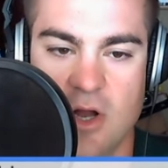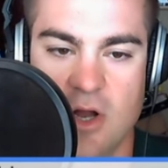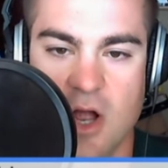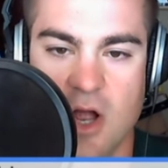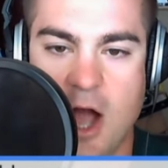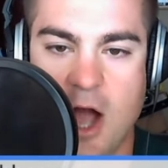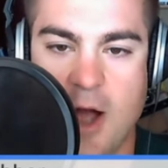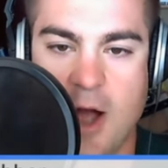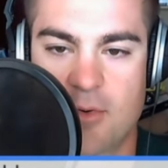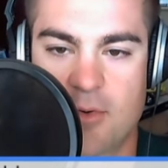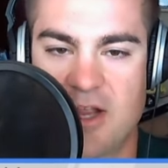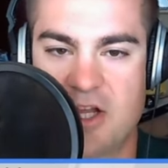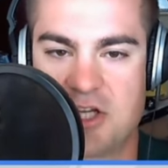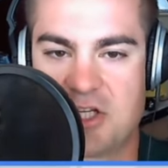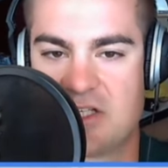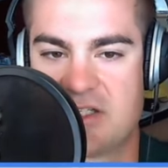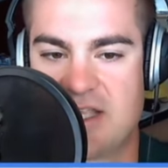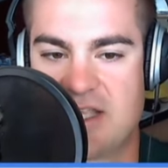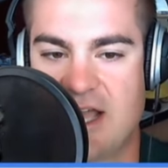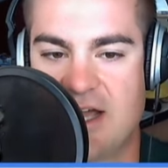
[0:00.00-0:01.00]

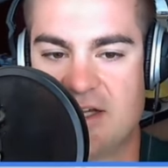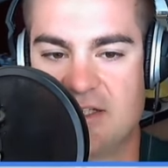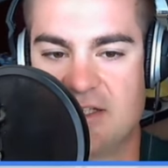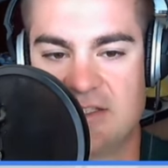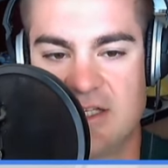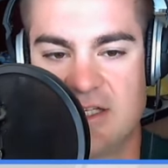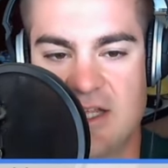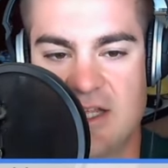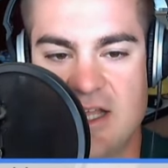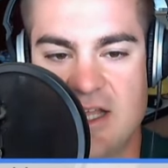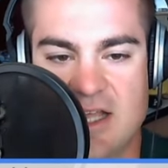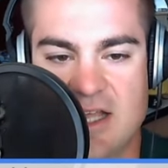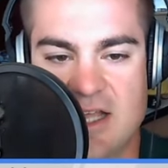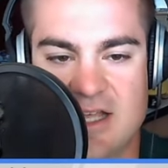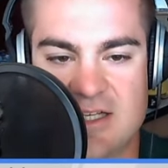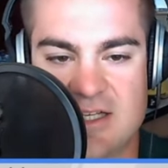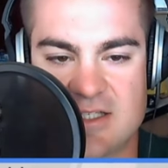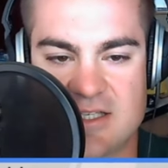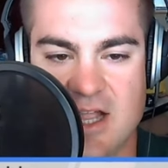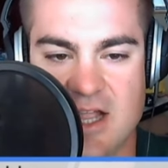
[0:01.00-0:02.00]
operations talent
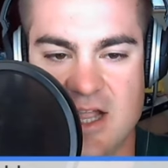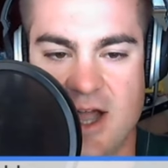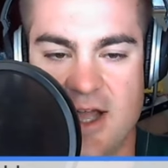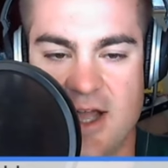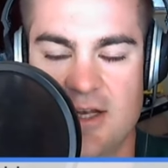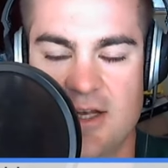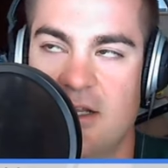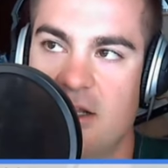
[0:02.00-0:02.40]
is not